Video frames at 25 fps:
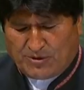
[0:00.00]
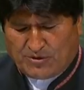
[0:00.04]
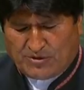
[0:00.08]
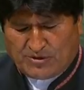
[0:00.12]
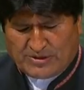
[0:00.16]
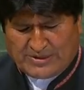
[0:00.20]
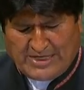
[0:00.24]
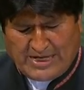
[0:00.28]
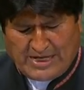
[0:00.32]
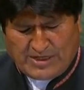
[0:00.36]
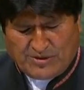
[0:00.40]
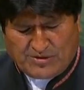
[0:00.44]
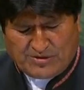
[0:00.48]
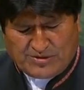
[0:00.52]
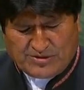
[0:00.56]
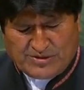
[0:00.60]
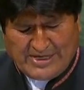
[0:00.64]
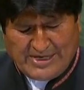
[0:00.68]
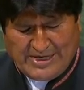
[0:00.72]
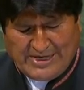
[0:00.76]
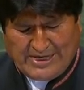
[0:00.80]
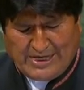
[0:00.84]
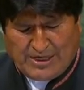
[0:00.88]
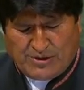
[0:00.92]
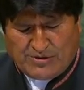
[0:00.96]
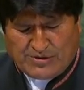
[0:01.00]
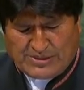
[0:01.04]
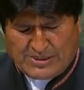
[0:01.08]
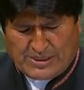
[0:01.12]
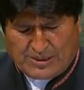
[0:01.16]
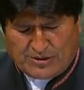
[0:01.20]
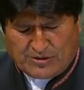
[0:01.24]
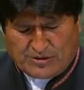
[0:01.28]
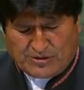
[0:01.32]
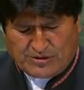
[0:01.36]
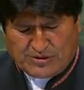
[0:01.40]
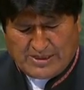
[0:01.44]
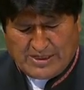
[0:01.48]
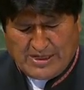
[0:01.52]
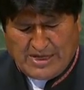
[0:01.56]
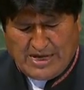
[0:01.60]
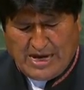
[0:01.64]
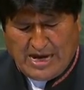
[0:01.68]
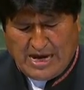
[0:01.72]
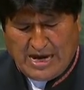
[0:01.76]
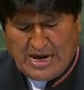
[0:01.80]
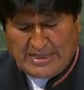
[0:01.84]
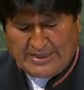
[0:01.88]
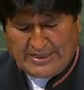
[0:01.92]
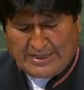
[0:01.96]
against Cuba by the
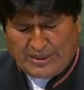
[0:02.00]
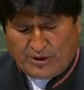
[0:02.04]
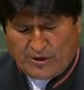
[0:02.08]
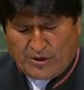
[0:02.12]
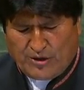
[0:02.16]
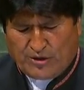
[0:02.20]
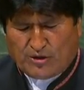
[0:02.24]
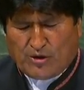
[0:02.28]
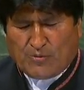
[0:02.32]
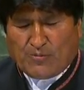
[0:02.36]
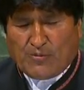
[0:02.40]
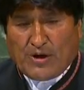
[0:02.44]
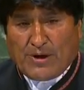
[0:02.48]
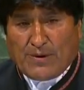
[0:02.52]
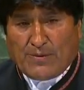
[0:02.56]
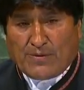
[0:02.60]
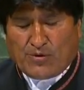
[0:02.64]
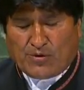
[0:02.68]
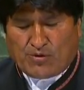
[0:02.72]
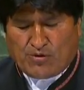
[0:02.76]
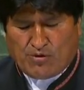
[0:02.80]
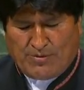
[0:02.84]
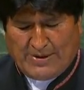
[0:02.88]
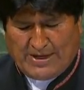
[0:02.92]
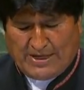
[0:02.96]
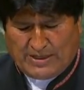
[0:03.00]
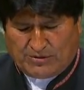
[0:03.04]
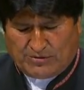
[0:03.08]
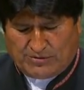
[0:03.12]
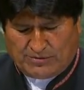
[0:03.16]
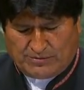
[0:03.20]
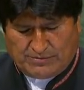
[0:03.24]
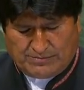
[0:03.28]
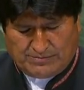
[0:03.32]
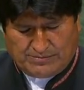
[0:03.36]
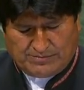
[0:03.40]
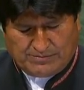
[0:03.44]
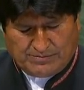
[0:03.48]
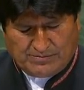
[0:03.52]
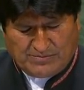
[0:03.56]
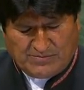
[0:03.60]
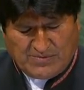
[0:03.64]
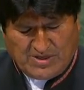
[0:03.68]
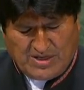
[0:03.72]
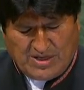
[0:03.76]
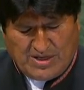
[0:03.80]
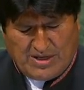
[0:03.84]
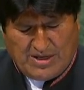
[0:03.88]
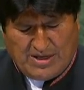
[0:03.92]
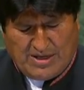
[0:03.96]
United States. The
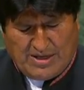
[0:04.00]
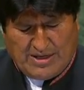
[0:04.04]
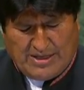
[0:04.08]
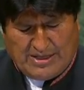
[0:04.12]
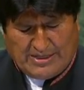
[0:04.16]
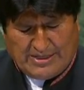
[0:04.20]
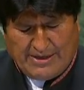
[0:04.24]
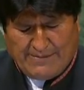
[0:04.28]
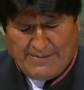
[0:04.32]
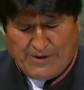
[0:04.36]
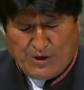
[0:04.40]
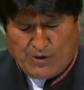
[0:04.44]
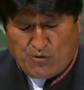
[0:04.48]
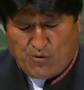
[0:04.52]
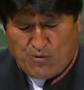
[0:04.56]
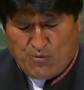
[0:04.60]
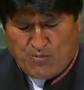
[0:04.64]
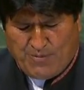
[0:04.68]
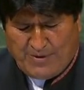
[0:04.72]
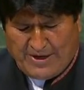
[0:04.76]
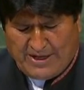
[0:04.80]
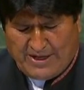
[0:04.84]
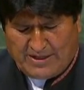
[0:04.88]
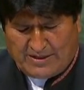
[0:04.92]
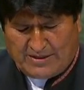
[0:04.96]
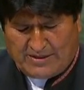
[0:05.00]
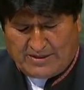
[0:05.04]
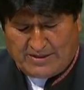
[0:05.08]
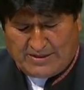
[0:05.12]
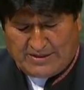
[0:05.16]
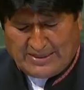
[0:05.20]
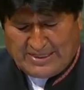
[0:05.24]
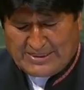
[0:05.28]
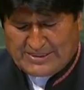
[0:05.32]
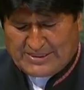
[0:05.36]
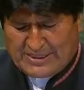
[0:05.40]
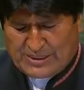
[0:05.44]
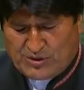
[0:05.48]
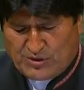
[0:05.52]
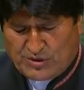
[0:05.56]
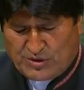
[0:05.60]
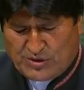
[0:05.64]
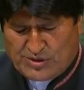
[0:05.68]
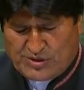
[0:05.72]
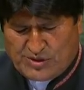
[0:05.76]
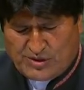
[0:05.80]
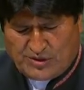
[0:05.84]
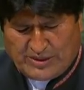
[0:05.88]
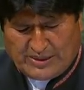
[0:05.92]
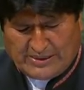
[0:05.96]
United States has an obligation to
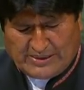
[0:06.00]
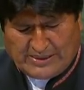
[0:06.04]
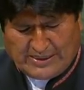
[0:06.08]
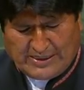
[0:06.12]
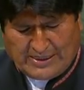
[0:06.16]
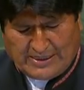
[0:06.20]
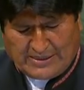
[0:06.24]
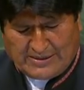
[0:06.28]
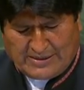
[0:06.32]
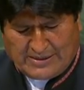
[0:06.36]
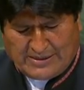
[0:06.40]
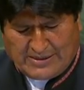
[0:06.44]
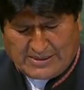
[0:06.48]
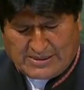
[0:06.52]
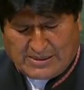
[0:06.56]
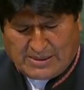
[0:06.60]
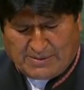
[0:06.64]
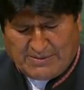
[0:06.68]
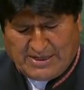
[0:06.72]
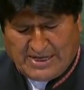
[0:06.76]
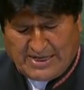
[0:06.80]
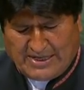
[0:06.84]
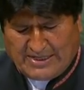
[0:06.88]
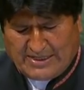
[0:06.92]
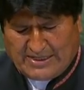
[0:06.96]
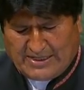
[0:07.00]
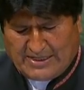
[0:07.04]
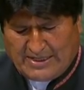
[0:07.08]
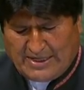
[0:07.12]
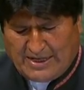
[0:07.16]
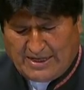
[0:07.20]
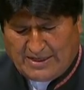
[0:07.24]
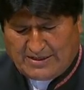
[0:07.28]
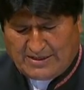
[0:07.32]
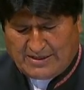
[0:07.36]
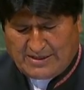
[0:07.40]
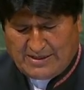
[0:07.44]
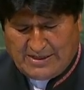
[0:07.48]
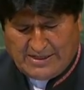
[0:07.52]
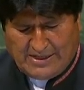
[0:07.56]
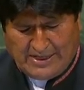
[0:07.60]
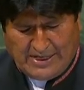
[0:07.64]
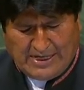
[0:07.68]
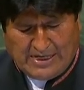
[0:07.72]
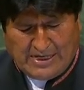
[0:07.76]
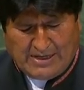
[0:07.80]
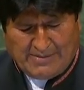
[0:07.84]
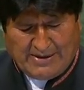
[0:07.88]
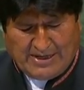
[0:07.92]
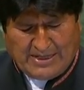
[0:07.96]
provide economic reparations for
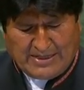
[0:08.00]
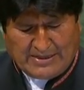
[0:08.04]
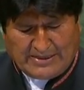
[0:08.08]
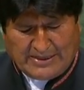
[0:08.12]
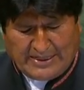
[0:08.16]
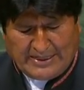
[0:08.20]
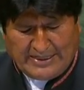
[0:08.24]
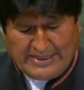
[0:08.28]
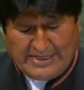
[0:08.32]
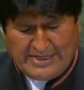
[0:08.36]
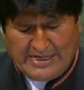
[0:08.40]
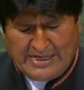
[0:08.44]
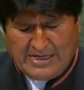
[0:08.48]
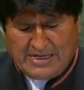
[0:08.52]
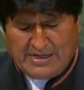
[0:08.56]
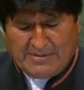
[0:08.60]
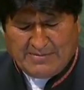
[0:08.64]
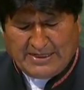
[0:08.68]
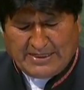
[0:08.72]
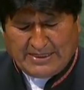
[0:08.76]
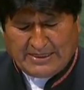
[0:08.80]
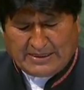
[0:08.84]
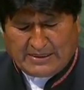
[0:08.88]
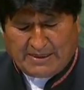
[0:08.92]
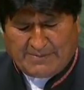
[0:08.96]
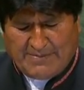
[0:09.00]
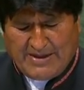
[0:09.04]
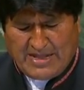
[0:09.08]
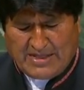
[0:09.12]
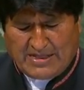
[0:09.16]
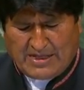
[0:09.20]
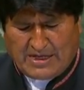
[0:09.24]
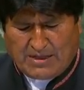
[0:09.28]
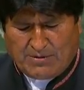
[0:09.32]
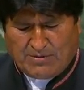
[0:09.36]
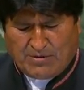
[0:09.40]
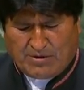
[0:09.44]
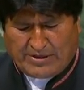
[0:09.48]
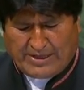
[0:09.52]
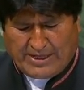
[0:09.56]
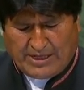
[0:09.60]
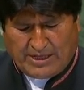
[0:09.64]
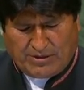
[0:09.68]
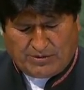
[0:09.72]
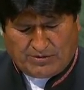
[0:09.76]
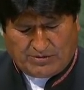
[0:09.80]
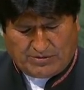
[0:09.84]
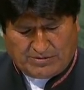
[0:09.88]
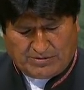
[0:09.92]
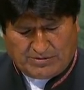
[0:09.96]
the damage done to the Cuban
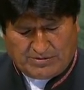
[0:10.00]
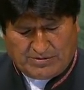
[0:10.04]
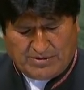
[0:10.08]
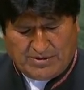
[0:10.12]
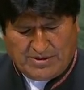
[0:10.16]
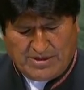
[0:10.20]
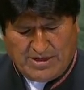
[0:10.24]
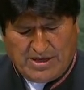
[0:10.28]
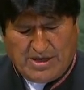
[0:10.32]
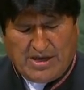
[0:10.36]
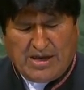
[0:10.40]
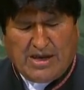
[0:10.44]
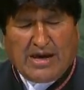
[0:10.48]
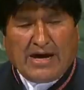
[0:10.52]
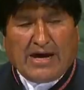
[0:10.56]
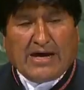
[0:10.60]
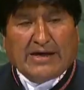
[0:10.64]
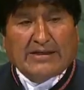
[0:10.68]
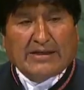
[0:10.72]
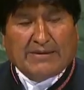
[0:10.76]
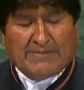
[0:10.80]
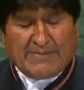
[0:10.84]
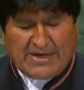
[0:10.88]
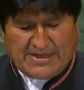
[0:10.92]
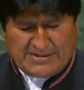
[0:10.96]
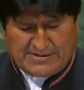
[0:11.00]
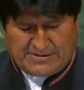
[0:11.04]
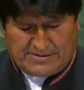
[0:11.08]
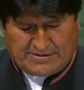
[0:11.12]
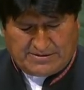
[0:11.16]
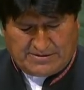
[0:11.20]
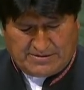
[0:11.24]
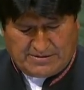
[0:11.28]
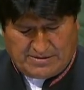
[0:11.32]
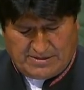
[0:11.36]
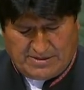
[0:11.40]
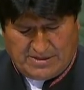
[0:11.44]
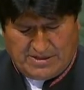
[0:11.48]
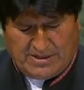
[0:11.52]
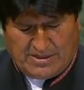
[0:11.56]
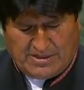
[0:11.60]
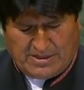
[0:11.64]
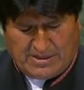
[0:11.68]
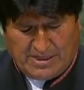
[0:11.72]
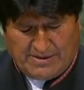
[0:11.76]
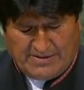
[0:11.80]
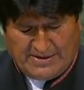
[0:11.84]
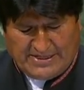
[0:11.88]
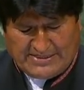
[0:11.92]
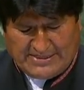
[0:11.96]
people, who are heroes.
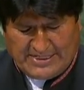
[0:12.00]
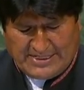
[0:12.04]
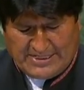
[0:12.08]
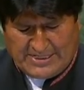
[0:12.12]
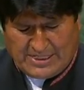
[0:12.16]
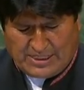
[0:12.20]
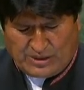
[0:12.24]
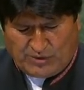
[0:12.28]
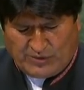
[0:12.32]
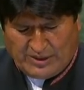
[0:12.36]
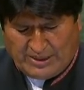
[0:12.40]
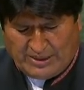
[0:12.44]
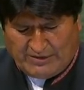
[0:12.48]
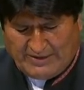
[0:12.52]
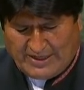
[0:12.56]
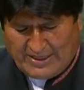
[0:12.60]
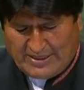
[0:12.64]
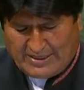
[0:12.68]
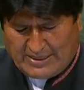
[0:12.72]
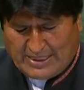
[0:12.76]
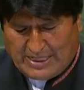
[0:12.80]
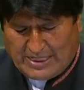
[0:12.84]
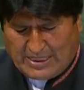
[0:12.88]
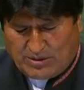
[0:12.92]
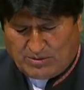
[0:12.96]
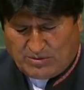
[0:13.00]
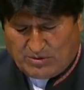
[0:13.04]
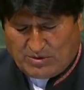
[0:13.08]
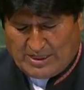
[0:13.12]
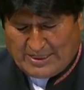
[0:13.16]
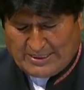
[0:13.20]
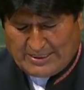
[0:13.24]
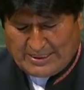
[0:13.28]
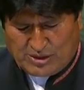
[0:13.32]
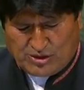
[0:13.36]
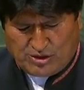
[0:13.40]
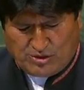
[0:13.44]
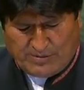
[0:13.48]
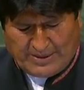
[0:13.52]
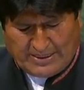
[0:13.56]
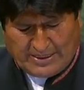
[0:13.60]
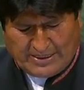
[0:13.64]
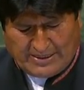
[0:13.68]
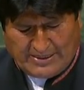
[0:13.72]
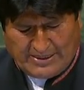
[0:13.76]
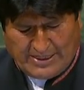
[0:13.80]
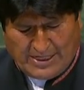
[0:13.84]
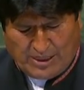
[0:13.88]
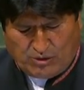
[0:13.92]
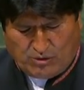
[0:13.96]
The resolutions of the
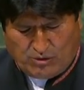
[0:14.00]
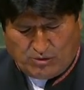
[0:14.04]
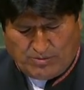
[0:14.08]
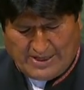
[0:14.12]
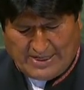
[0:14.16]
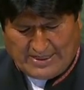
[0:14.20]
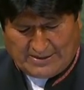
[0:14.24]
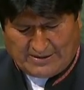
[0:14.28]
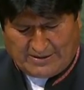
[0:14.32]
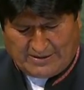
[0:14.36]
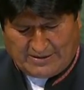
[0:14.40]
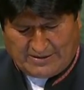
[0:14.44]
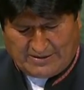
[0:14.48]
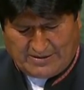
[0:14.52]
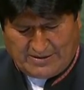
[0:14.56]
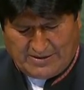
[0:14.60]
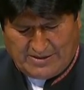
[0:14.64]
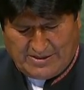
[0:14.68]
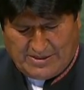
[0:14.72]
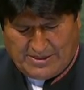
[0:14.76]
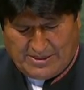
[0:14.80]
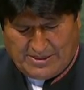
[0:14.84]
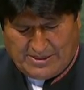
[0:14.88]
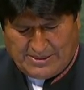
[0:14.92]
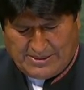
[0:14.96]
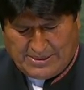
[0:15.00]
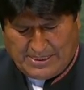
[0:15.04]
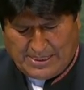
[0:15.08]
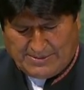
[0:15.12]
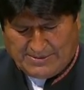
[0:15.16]
General Assembly must